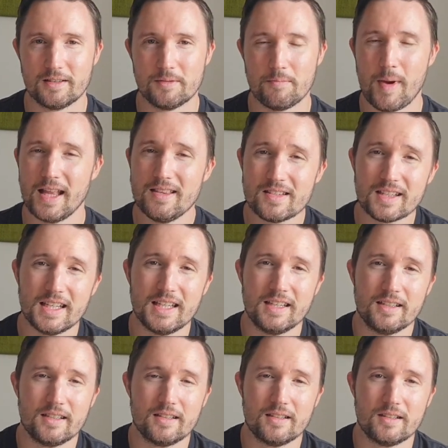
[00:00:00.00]

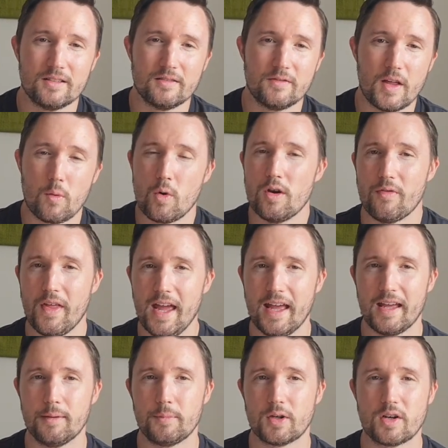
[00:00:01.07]
Mentally, they weren't
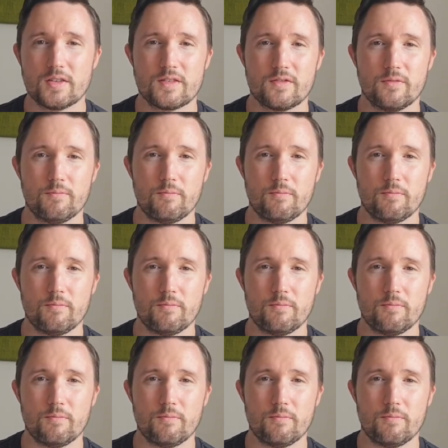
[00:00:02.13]
there because